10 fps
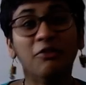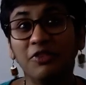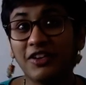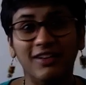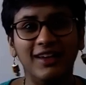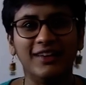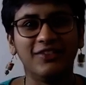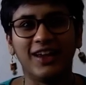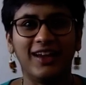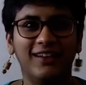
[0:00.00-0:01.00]
really
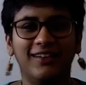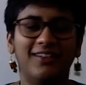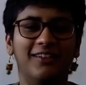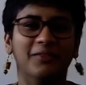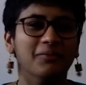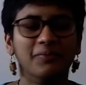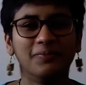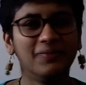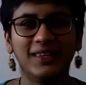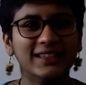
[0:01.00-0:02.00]
rare um,
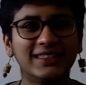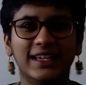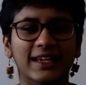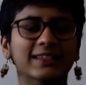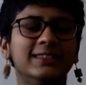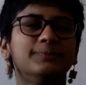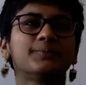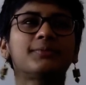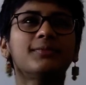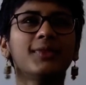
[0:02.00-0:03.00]
these days.
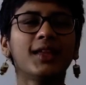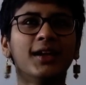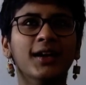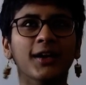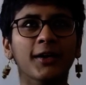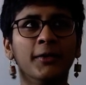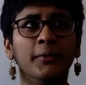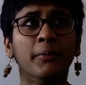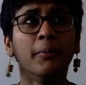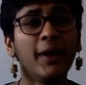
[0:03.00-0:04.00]

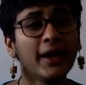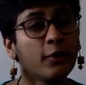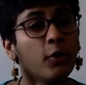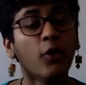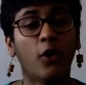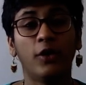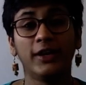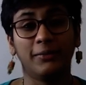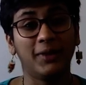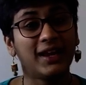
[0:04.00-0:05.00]
Um, my cohort
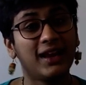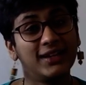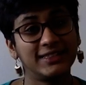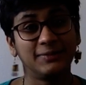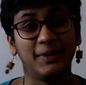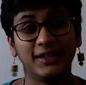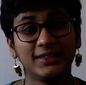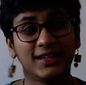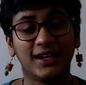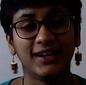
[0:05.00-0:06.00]
and my
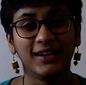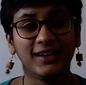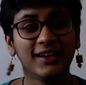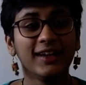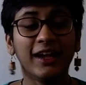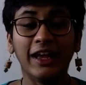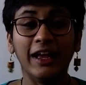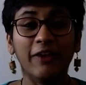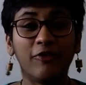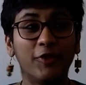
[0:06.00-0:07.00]
classmates are
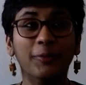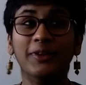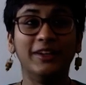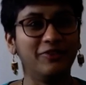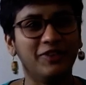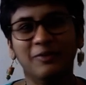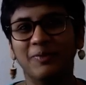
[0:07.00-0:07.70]
from different